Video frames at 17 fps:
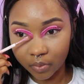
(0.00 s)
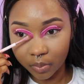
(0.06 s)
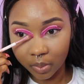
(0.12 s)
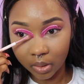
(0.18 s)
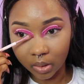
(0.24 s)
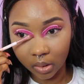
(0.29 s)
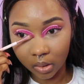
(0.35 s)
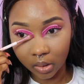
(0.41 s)

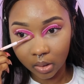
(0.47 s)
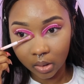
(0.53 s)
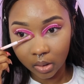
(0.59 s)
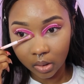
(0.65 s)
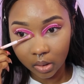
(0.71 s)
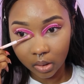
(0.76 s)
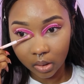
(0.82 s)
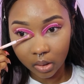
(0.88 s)
be
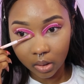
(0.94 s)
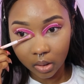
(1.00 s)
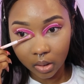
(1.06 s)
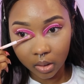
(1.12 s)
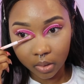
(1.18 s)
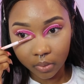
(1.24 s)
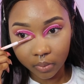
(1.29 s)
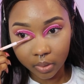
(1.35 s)

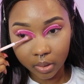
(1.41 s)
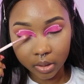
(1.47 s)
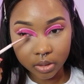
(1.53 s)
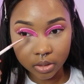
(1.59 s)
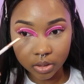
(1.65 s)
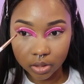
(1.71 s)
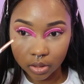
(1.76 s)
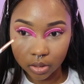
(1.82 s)
in a
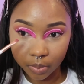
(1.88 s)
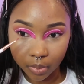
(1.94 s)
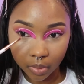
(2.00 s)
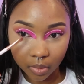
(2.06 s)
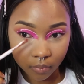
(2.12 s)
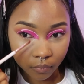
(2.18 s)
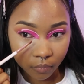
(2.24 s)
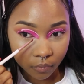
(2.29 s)
relationship if